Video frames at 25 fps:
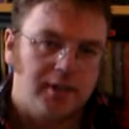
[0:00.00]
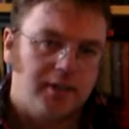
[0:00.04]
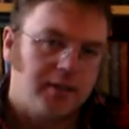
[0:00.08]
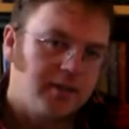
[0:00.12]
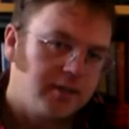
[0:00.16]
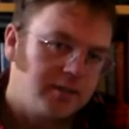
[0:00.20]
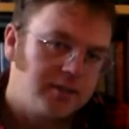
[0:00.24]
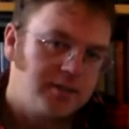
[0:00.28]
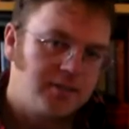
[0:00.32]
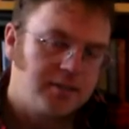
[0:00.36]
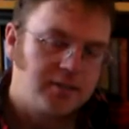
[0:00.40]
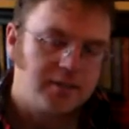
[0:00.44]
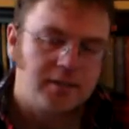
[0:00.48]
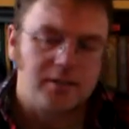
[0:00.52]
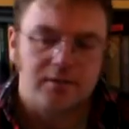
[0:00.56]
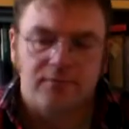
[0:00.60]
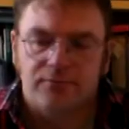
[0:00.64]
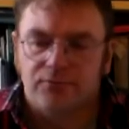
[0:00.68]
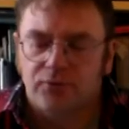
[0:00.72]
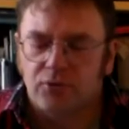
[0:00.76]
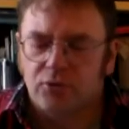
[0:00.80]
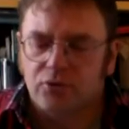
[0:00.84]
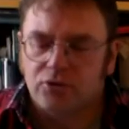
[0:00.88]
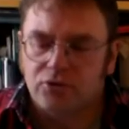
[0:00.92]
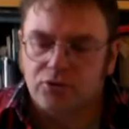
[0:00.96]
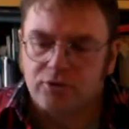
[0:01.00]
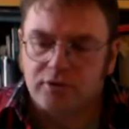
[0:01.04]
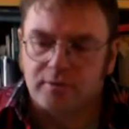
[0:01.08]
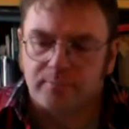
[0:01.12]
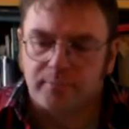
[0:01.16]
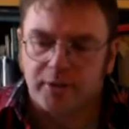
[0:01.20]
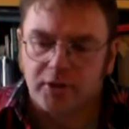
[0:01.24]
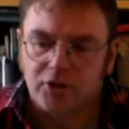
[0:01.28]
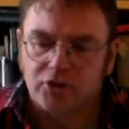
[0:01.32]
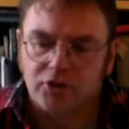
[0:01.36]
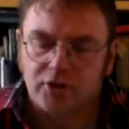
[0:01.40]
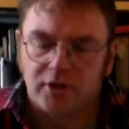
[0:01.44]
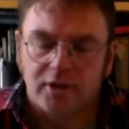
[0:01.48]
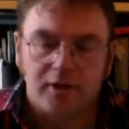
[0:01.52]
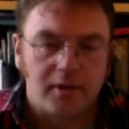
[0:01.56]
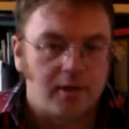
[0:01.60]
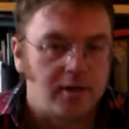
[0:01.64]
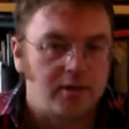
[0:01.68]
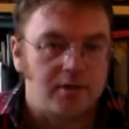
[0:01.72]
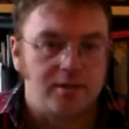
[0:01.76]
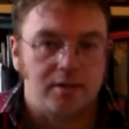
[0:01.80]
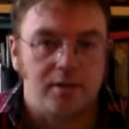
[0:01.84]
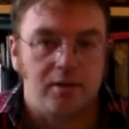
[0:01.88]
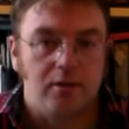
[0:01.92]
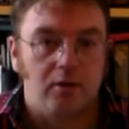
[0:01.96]
in 1964, due to budget
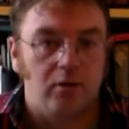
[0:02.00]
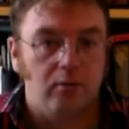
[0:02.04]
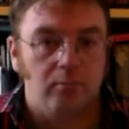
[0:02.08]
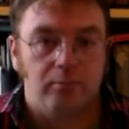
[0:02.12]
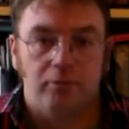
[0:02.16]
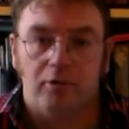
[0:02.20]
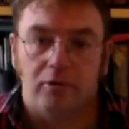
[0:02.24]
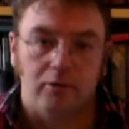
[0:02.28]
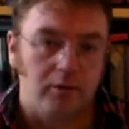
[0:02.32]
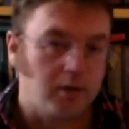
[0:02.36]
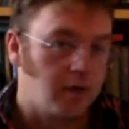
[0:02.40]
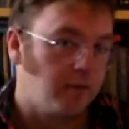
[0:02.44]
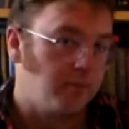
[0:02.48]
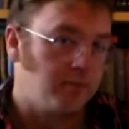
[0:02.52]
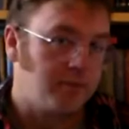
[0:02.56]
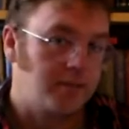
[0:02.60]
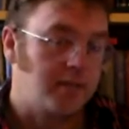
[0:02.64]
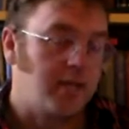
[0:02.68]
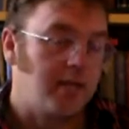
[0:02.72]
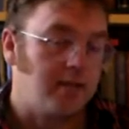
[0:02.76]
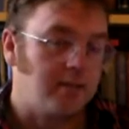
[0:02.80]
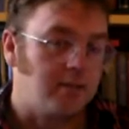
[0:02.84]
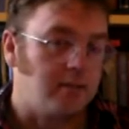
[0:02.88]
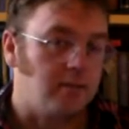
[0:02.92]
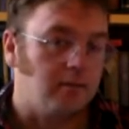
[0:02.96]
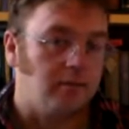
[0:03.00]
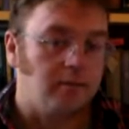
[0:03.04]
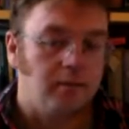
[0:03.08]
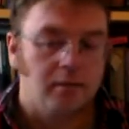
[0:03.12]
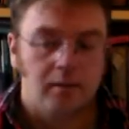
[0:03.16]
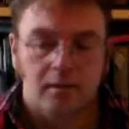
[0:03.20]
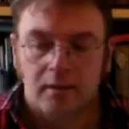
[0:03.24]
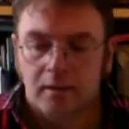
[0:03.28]
cuts, the whole programme was cancelled,